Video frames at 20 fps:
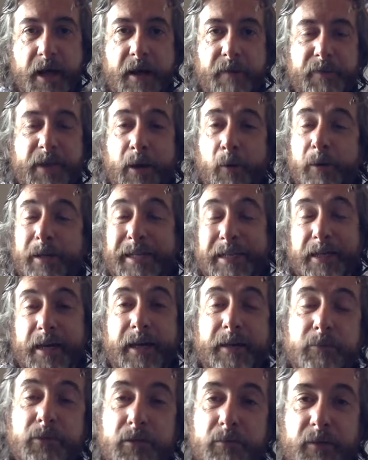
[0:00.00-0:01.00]
Now, when he
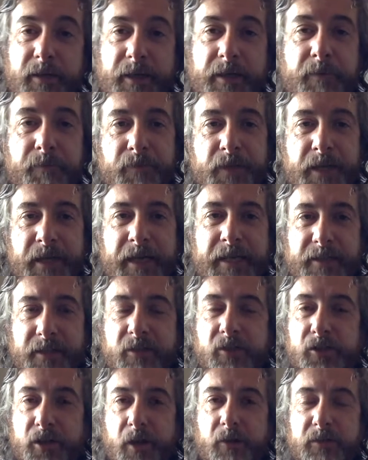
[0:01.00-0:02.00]
came to me, he
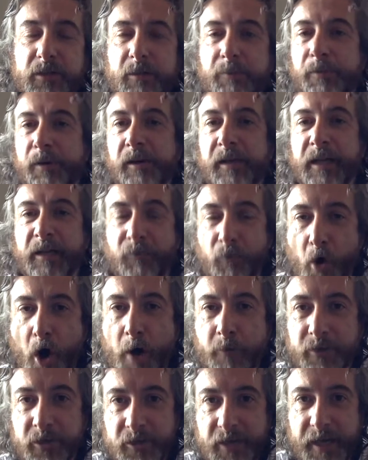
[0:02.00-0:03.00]
didn't totally believe what I
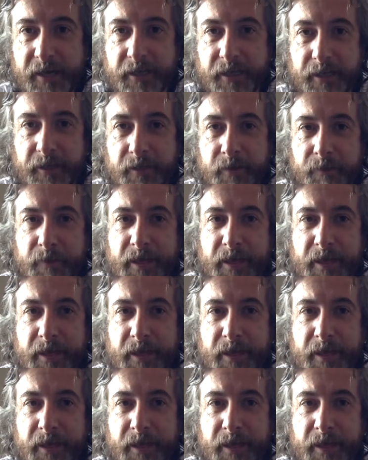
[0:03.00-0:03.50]
was saying.